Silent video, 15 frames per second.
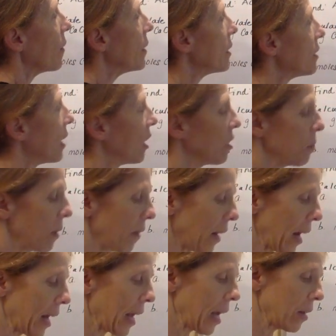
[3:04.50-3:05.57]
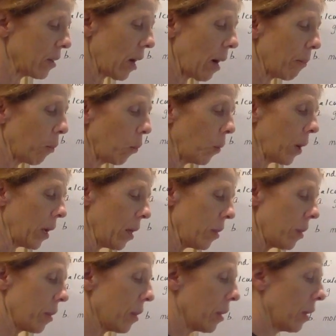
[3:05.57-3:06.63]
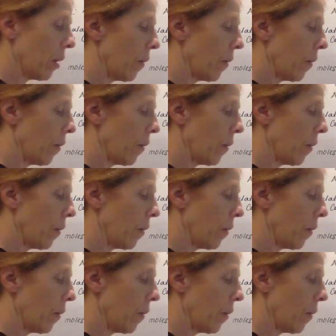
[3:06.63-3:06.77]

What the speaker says: this tells me that I end up with